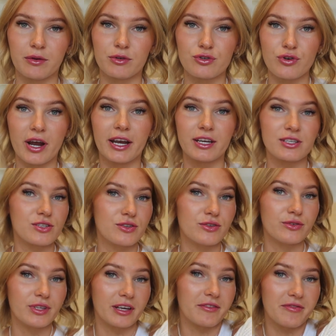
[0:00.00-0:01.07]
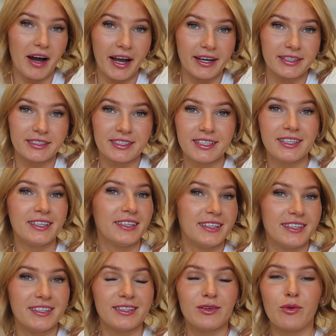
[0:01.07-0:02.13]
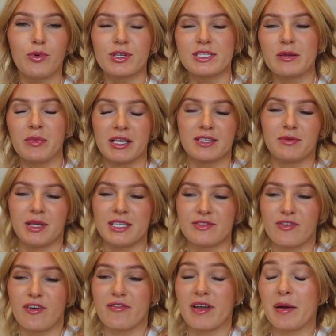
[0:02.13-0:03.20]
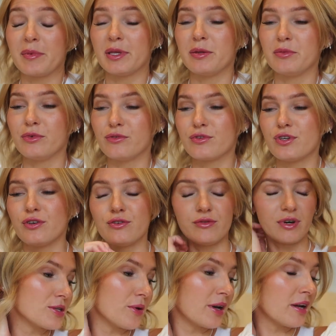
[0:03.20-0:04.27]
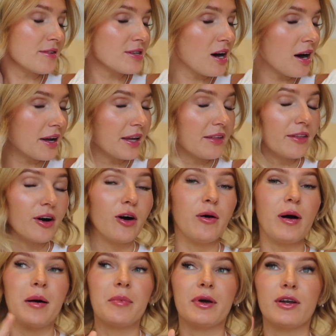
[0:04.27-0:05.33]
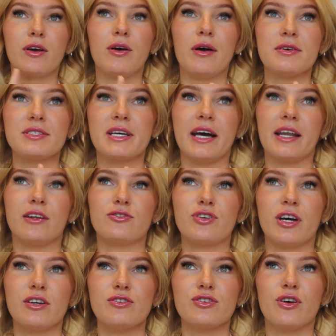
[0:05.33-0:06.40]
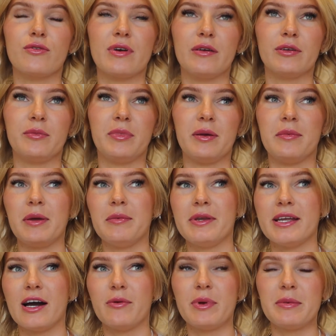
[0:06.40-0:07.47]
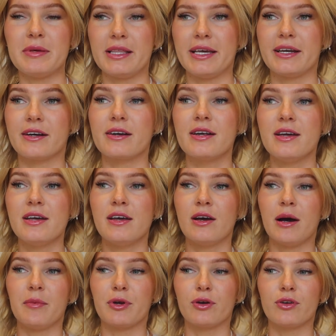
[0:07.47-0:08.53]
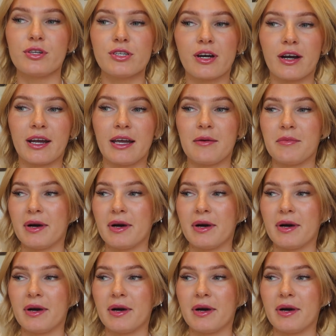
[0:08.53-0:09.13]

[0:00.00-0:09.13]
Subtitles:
We're trying to like find what's the best place for a family to move to. So enough talking though, I'm gonna go outside. I'll try to show around a bit, maybe now, maybe later. I'm gonna go to Target.